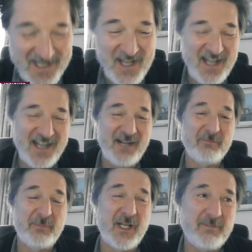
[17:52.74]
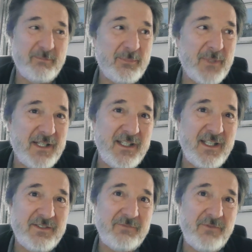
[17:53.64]
but
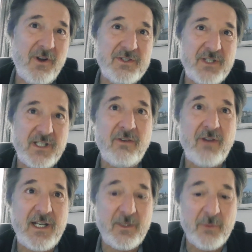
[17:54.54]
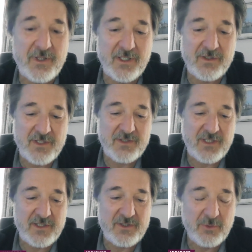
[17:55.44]
as far as integrating with
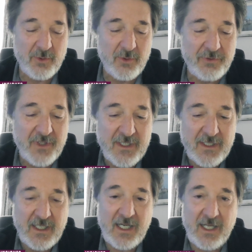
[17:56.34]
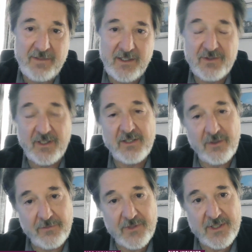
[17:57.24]
existing tools, things like
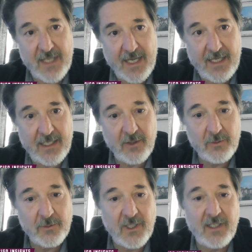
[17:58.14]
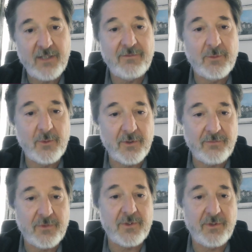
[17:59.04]
ServiceNow for
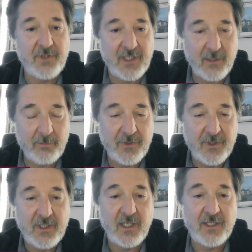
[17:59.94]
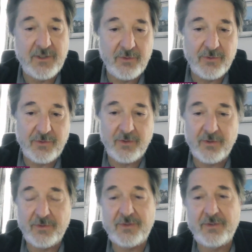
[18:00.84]
turning up
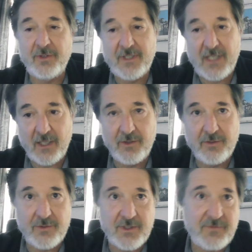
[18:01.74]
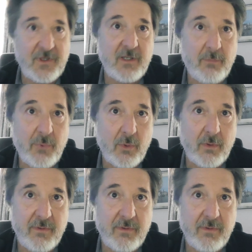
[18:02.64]
users, turning down users, it's very important